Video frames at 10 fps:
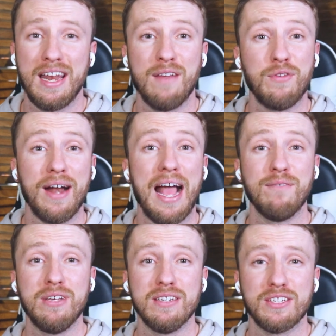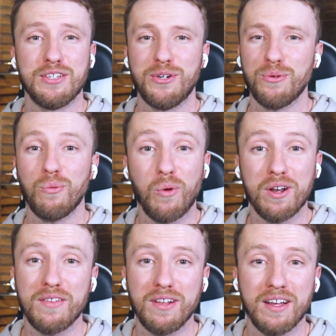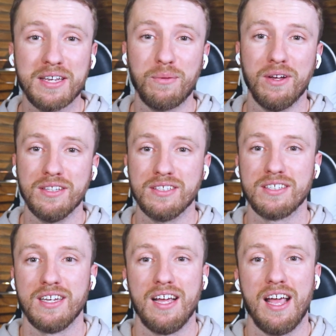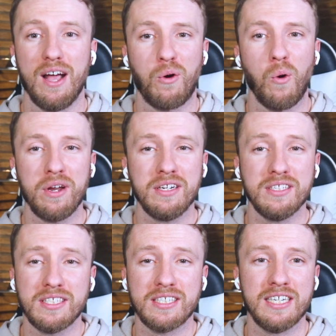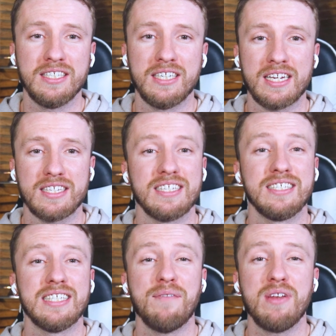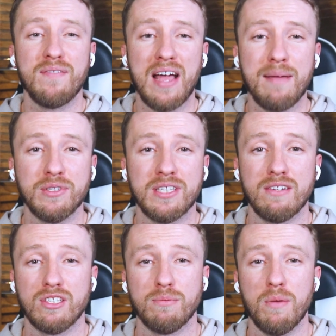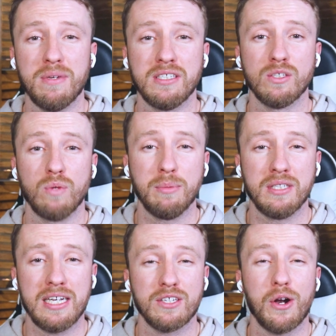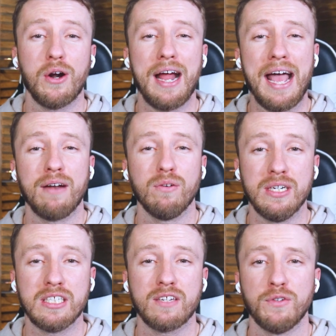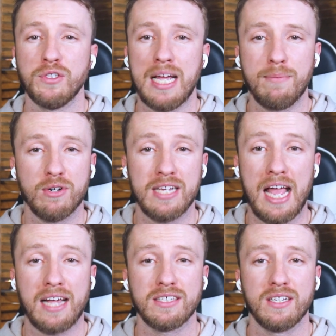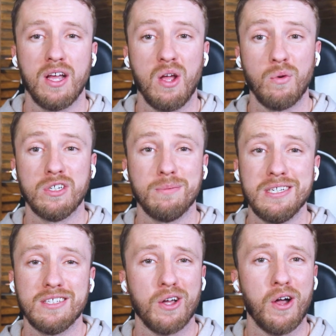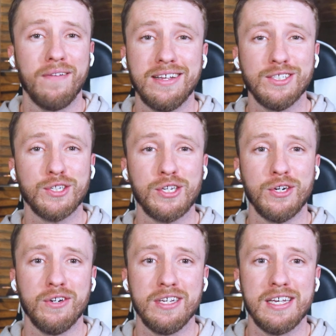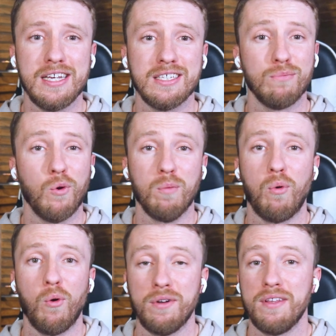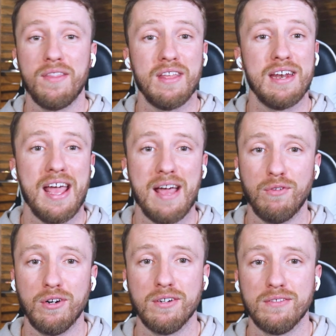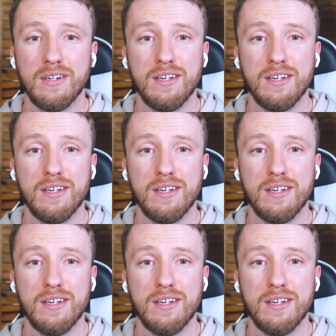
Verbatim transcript: And if you haven't, you're one of the lucky ones. According to statistics, 75% of small business websites are at risk for cyber attacks, which means online security is more important than ever.